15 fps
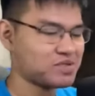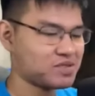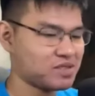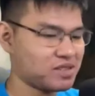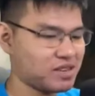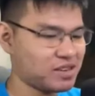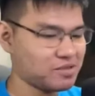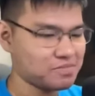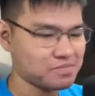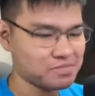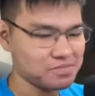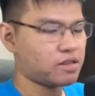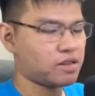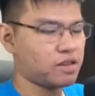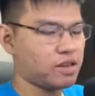Alright.
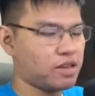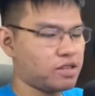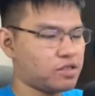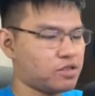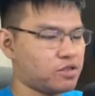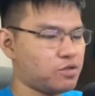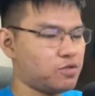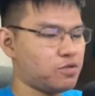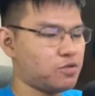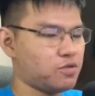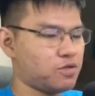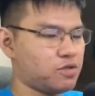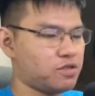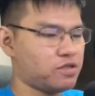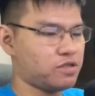It's
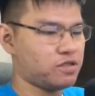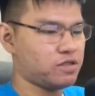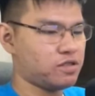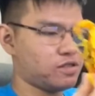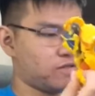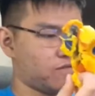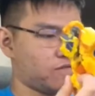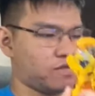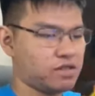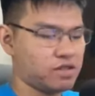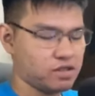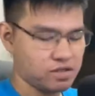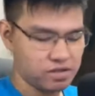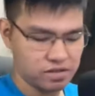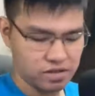done.
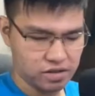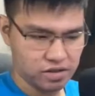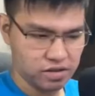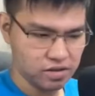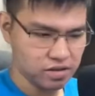Finally.